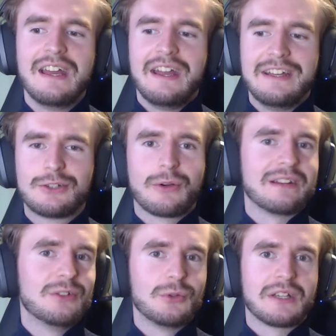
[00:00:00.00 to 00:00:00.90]
integrate
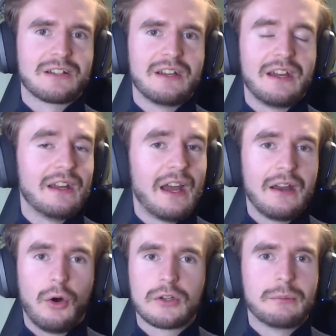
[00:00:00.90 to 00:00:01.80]
new tech,
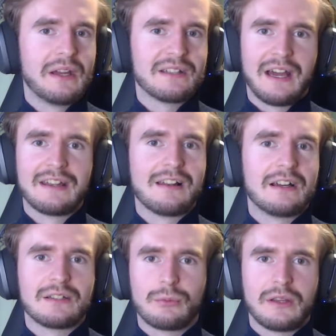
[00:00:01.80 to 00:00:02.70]
automate,
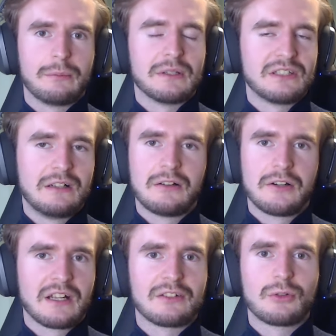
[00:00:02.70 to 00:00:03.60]
analyze with machine
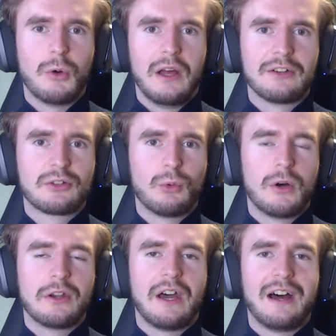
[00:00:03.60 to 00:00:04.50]
learning and so
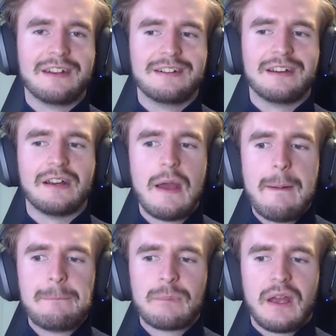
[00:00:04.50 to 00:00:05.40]
on, and
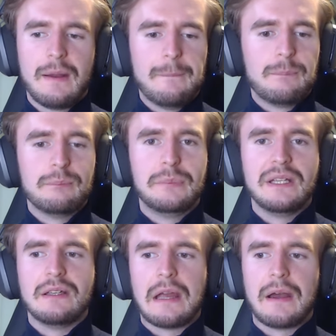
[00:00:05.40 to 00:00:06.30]

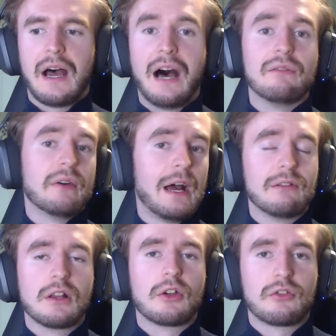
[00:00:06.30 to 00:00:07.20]
be have
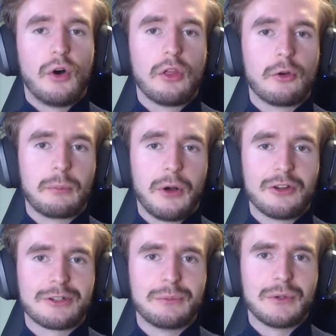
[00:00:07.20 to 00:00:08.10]
a lot of other
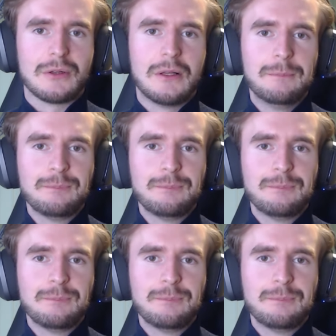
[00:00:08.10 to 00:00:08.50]
possible